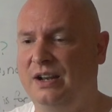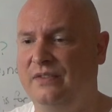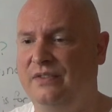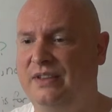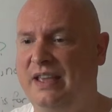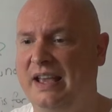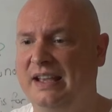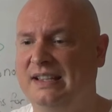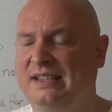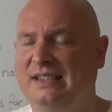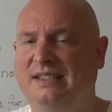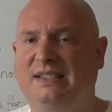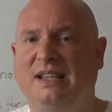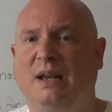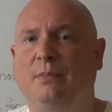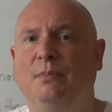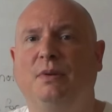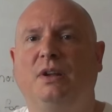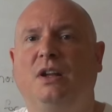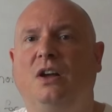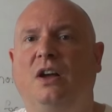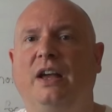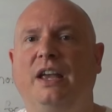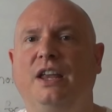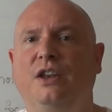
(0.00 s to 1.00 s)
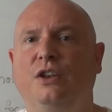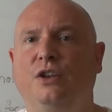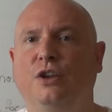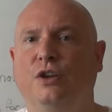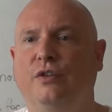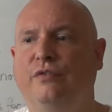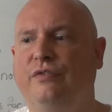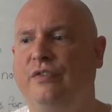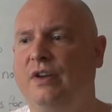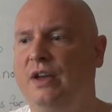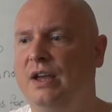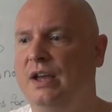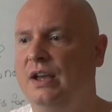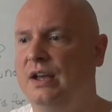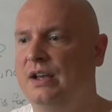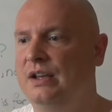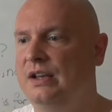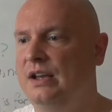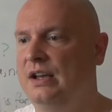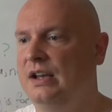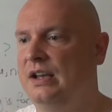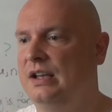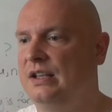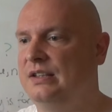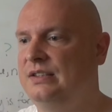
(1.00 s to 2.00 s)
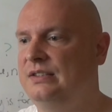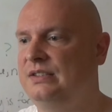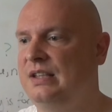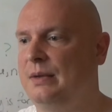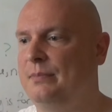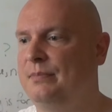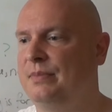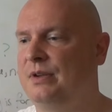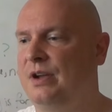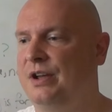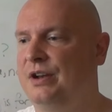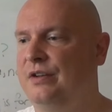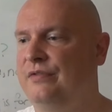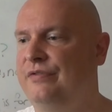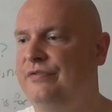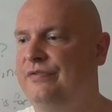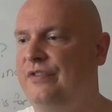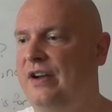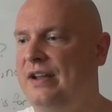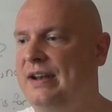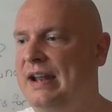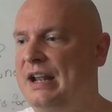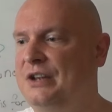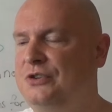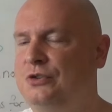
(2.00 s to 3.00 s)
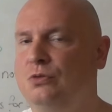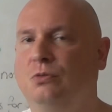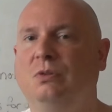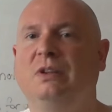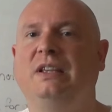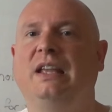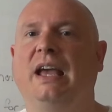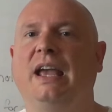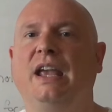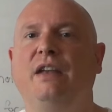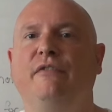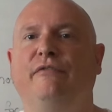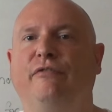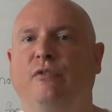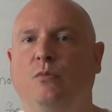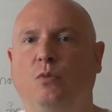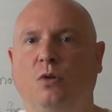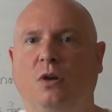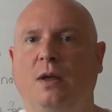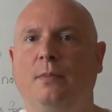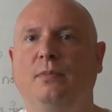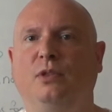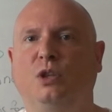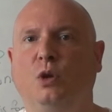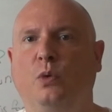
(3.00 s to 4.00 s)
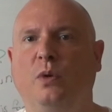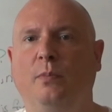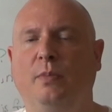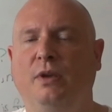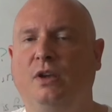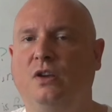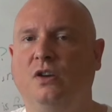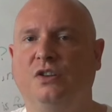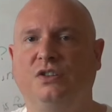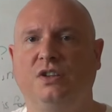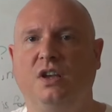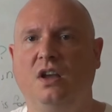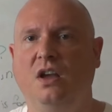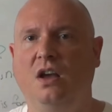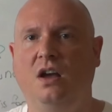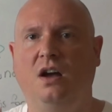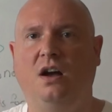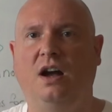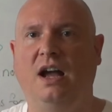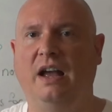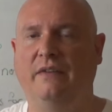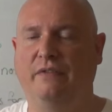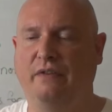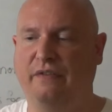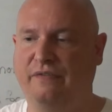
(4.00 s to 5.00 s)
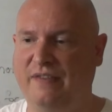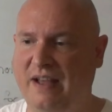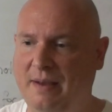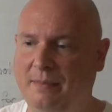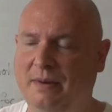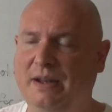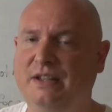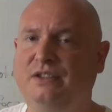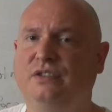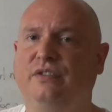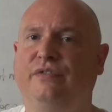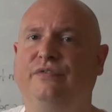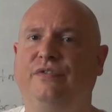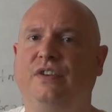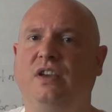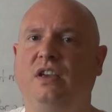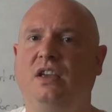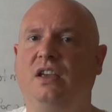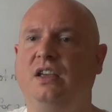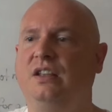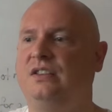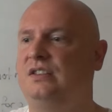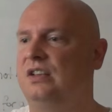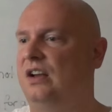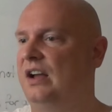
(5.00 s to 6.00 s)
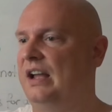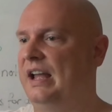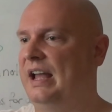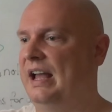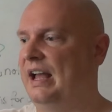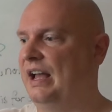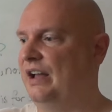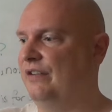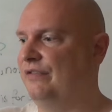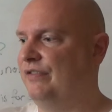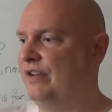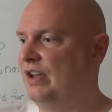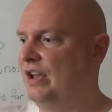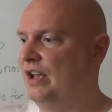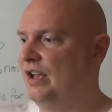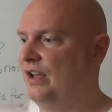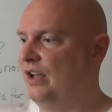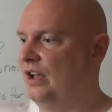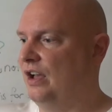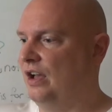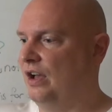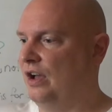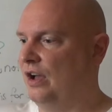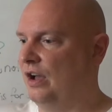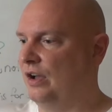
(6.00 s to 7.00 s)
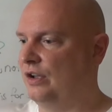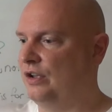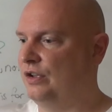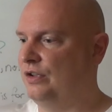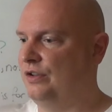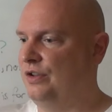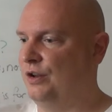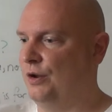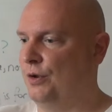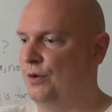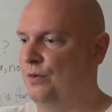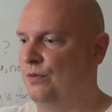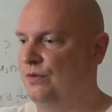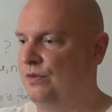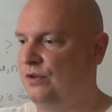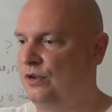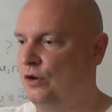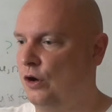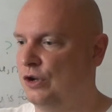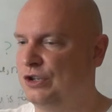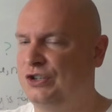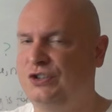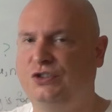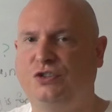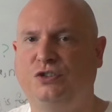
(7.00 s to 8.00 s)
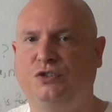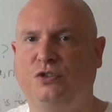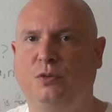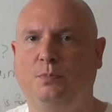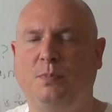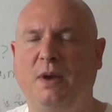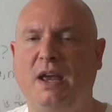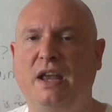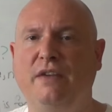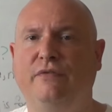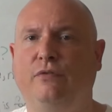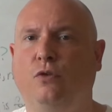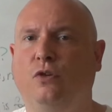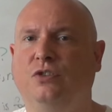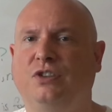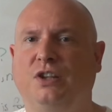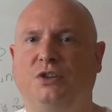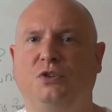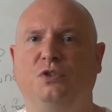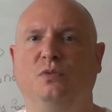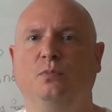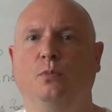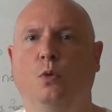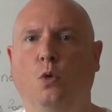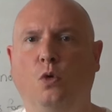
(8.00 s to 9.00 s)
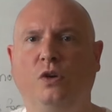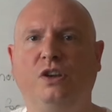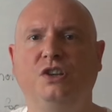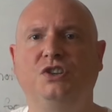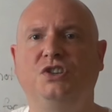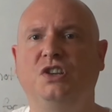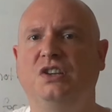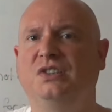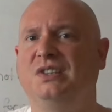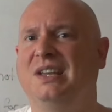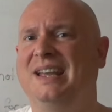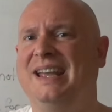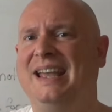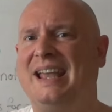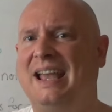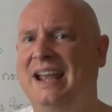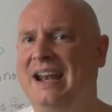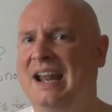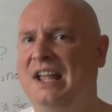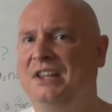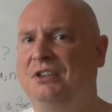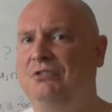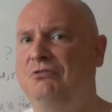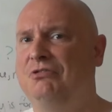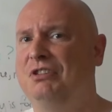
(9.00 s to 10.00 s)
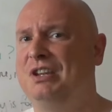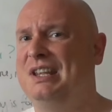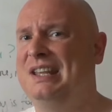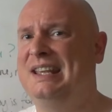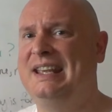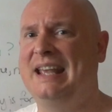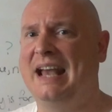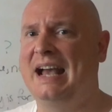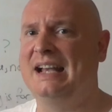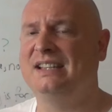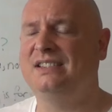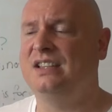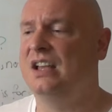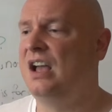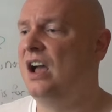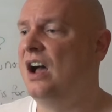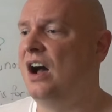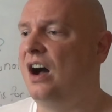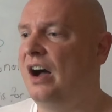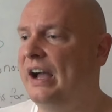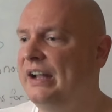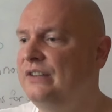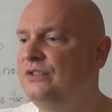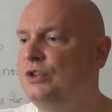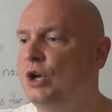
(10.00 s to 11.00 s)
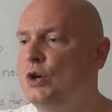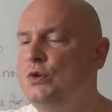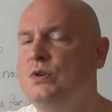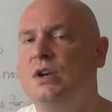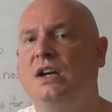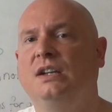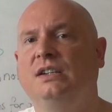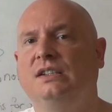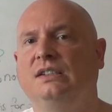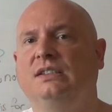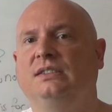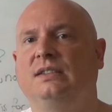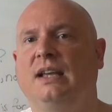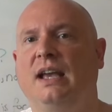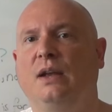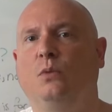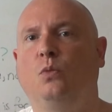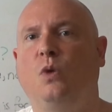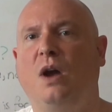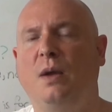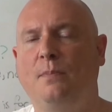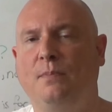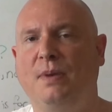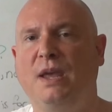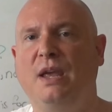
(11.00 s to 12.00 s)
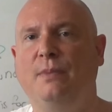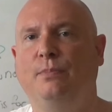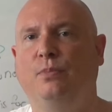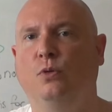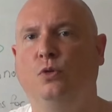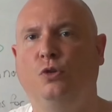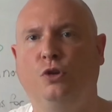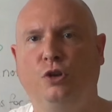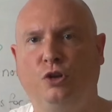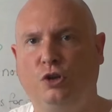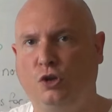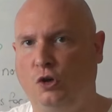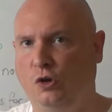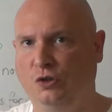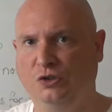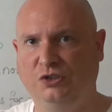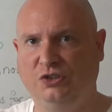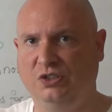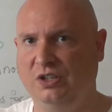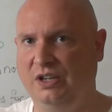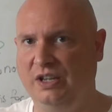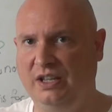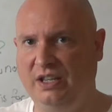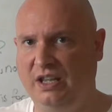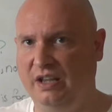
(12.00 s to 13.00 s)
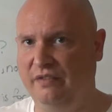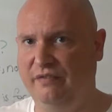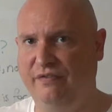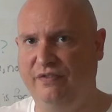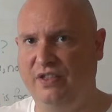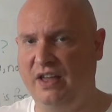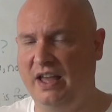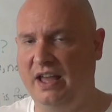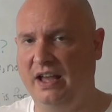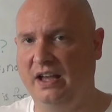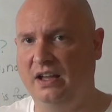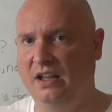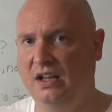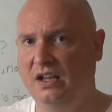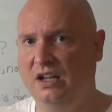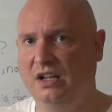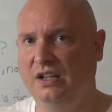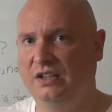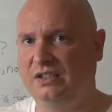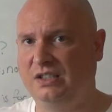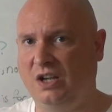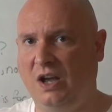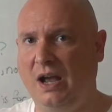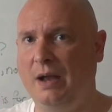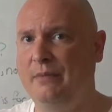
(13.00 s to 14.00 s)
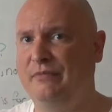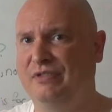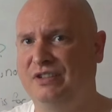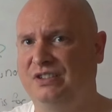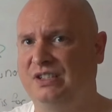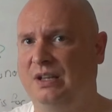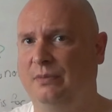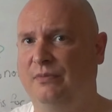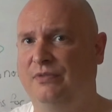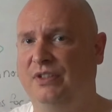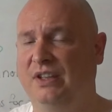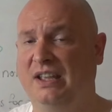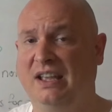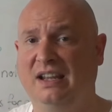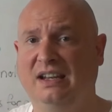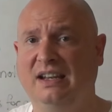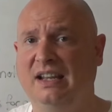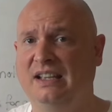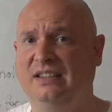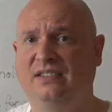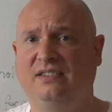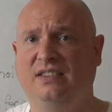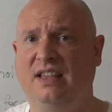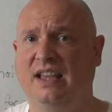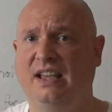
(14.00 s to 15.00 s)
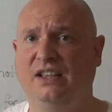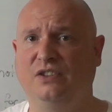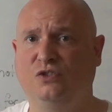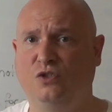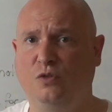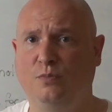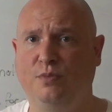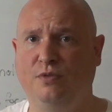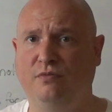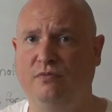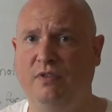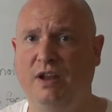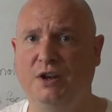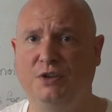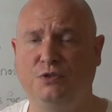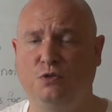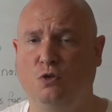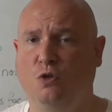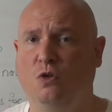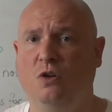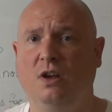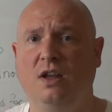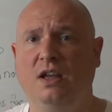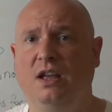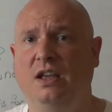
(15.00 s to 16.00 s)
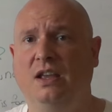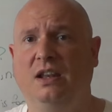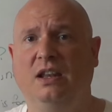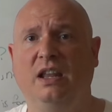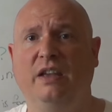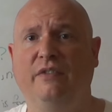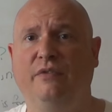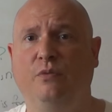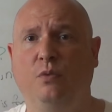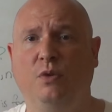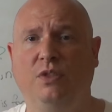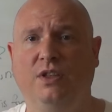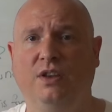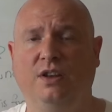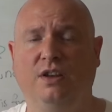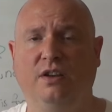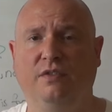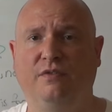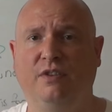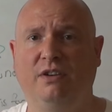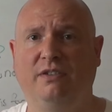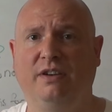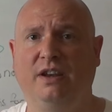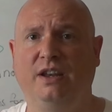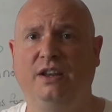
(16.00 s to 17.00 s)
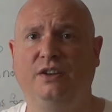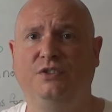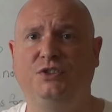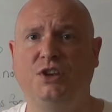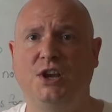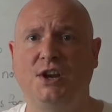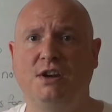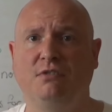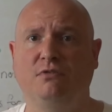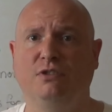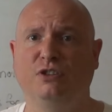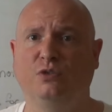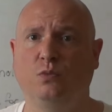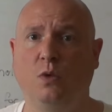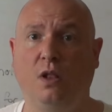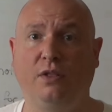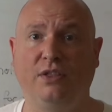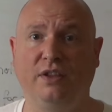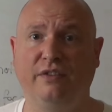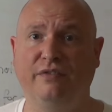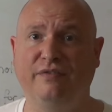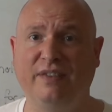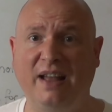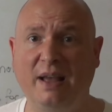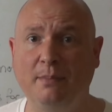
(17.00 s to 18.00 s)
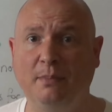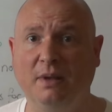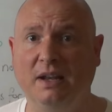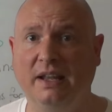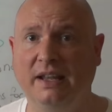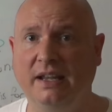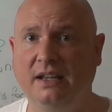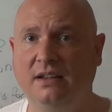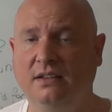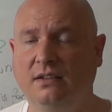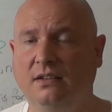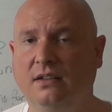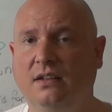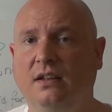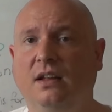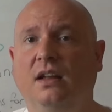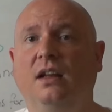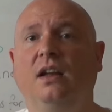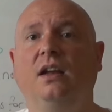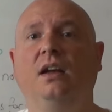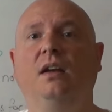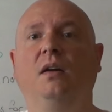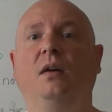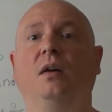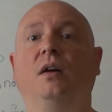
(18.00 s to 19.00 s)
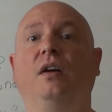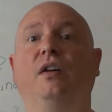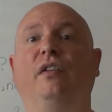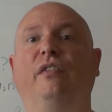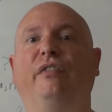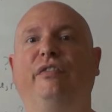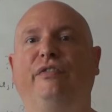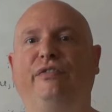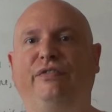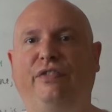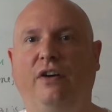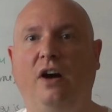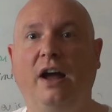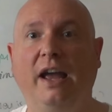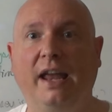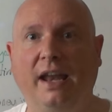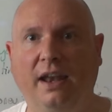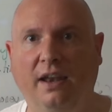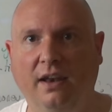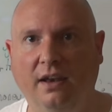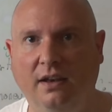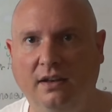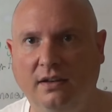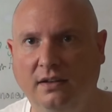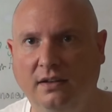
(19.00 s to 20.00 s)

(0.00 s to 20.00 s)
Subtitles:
of get some kind of financial gain from what I'm doing, because I have a family to feed. I have costs to pay for, such as mortgages, electricity, gas. I don't understand why people could constantly give their time for something unless they're super rich or lived within a very generous, wealthy family. Fine.